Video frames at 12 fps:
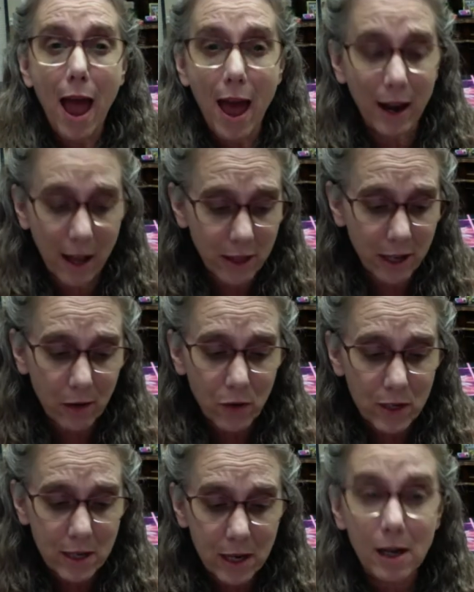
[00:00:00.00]
And I think if
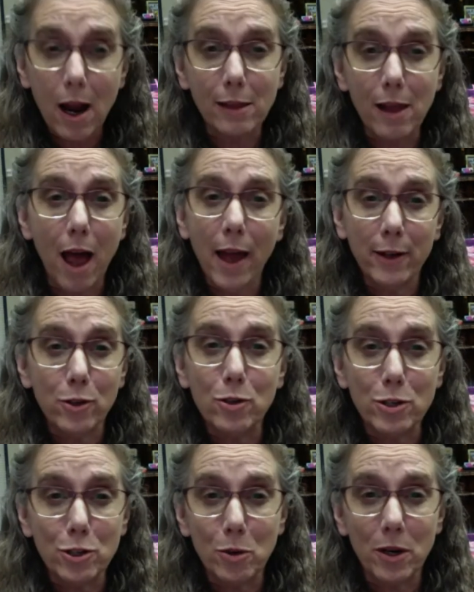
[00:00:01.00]
you did it online, you
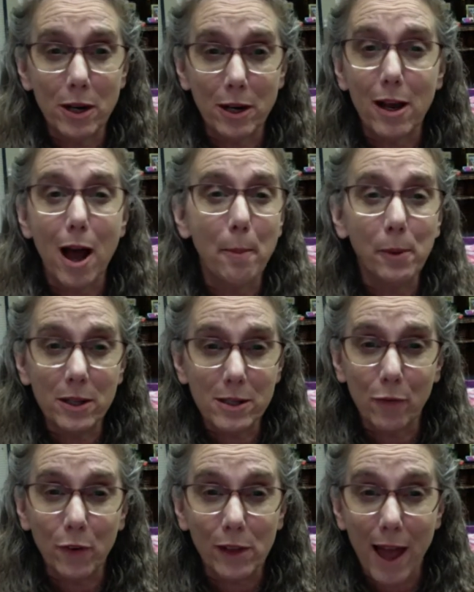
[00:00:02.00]
could do it in a couple of
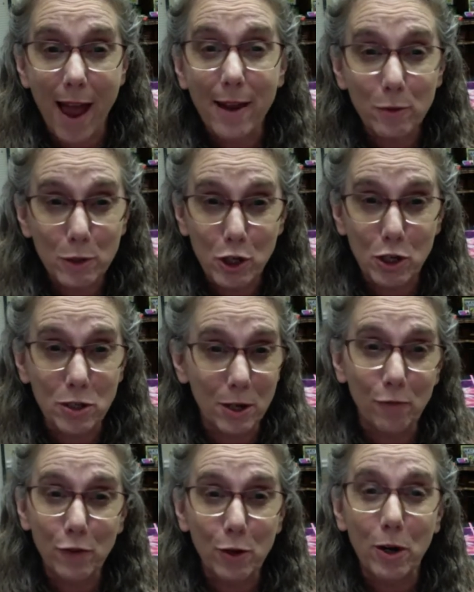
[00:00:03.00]
different languages in
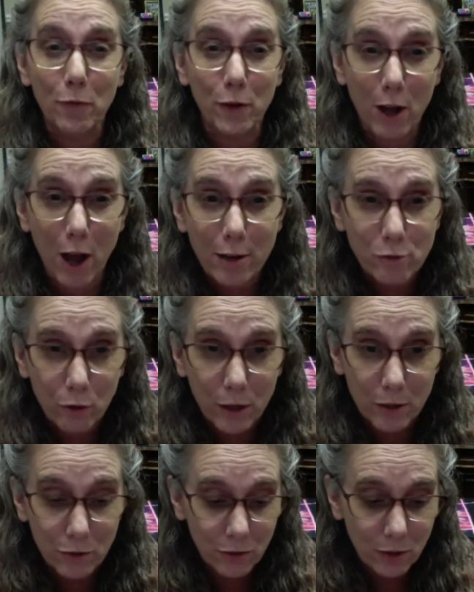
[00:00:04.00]
a few different
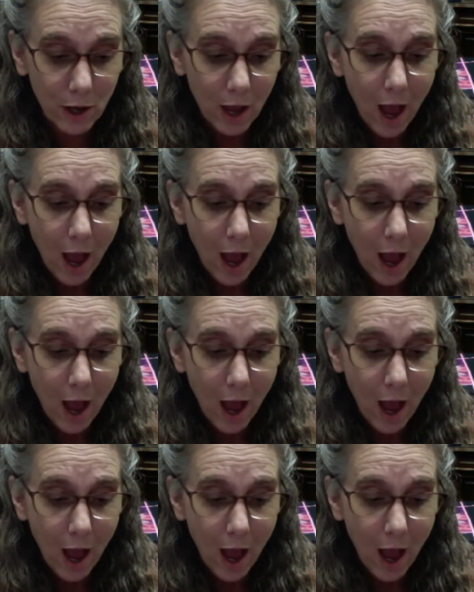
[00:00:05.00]
countries.